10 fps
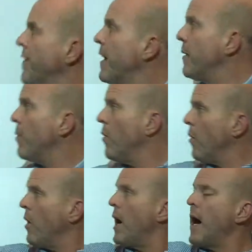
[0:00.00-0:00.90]
then they
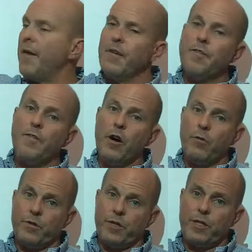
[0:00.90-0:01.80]
will have a
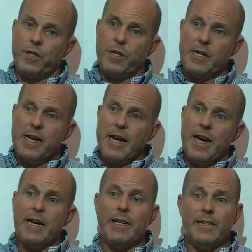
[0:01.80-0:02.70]
vote.
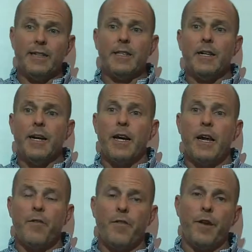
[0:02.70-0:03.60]
And
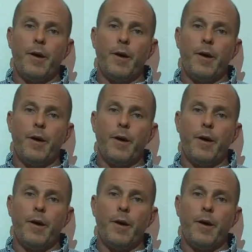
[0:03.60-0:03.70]
if